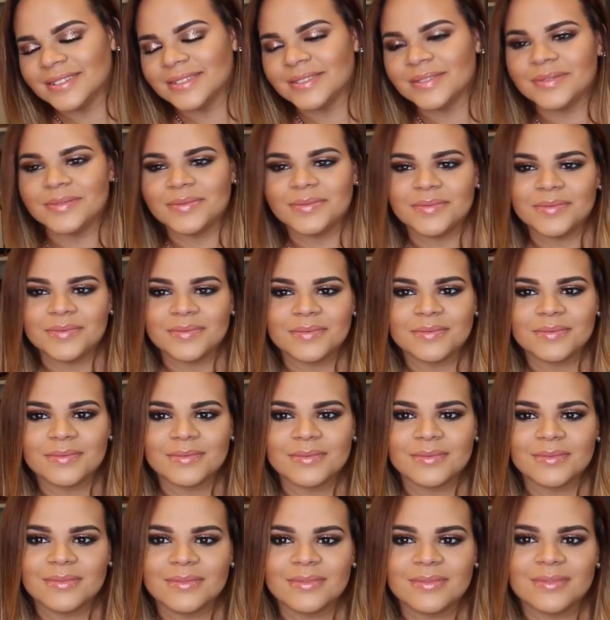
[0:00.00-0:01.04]

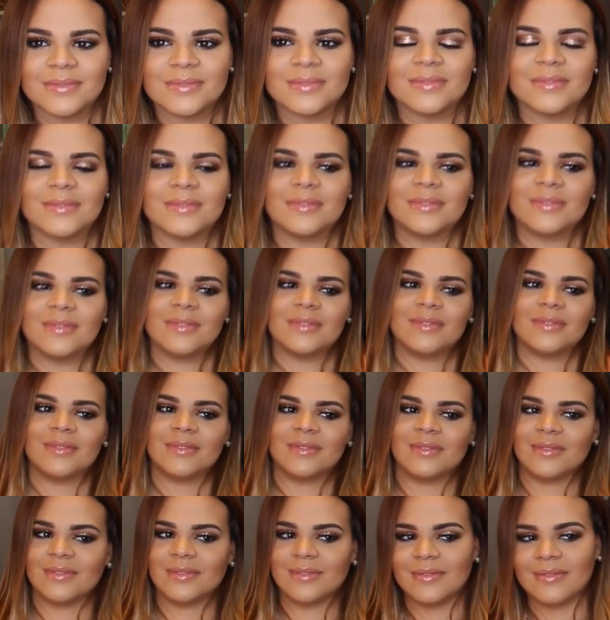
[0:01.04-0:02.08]

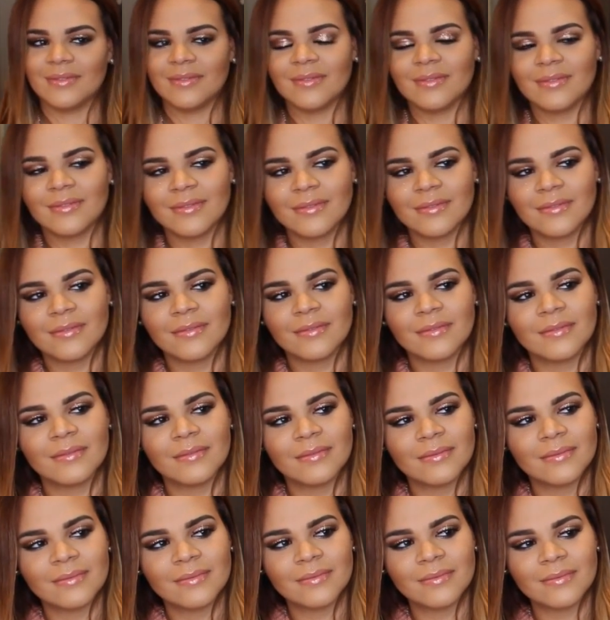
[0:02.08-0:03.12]

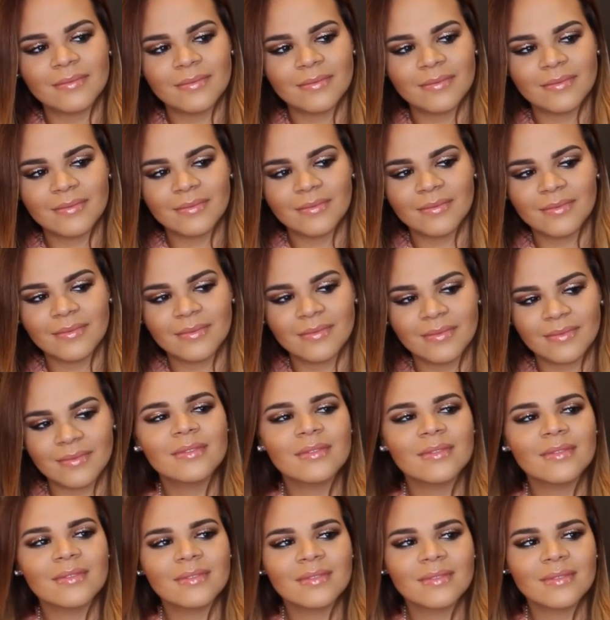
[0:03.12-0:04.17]

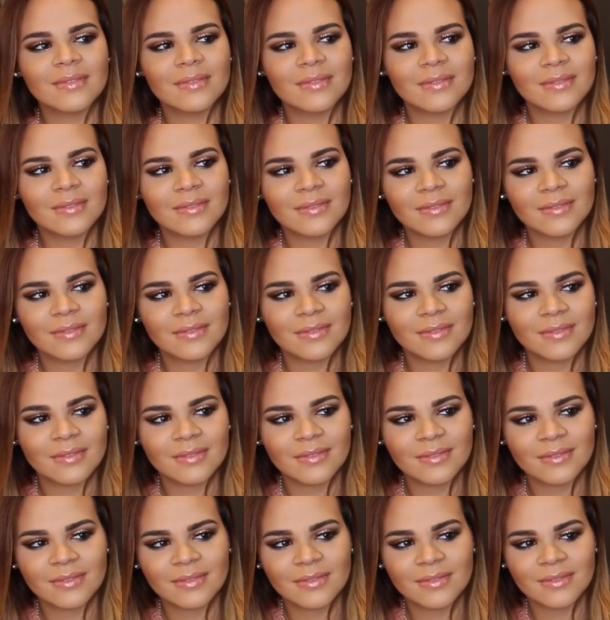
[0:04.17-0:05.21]

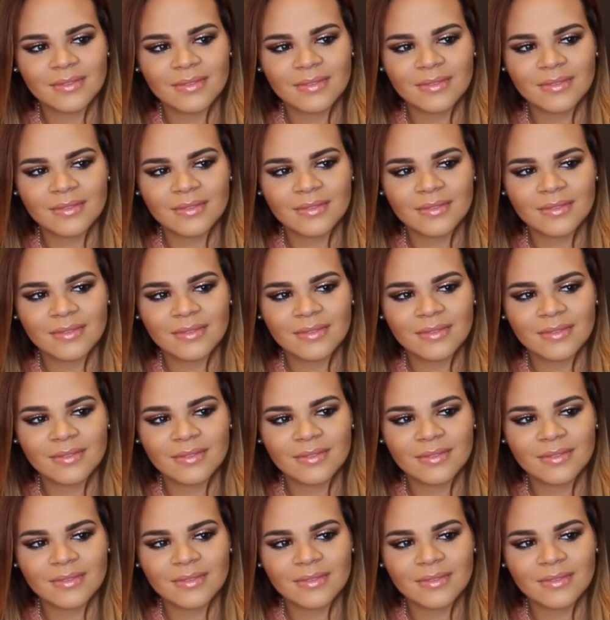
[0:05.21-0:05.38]
The person shown says nothing.